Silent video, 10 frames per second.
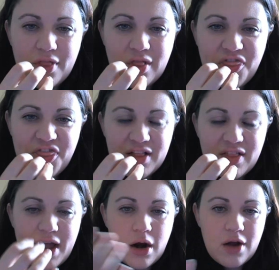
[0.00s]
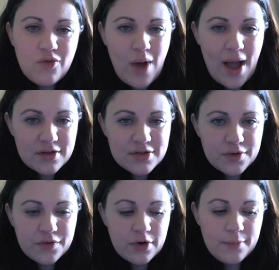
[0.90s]
thick layer of wax
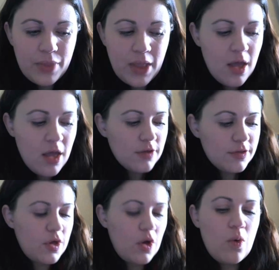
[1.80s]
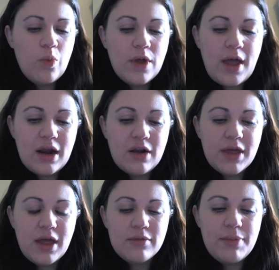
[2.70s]
over them. So we kind of
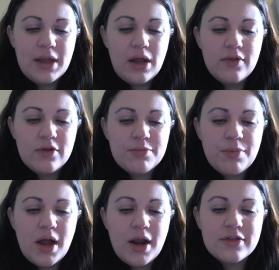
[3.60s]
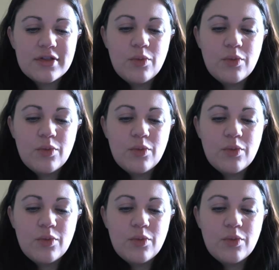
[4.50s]
become dependent on those products.